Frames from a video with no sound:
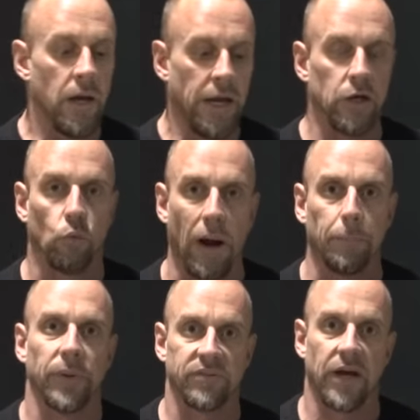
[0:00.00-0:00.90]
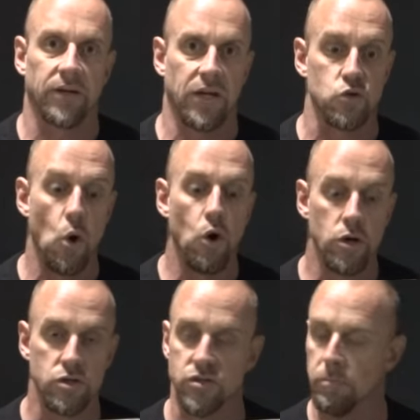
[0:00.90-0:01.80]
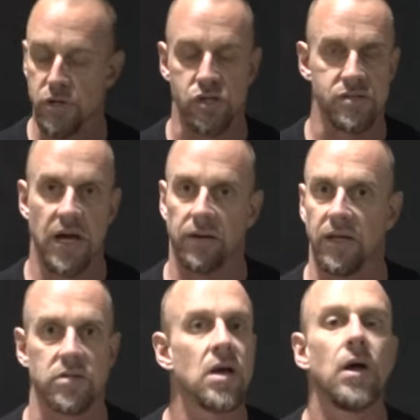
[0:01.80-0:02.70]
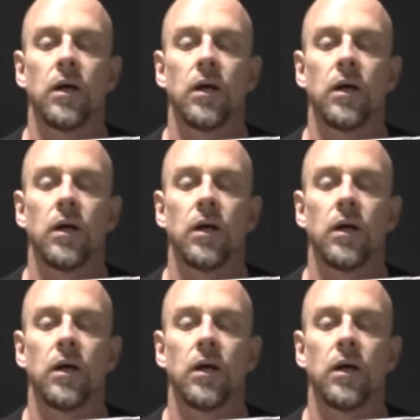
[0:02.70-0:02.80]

and grappling techniques, submission techniques,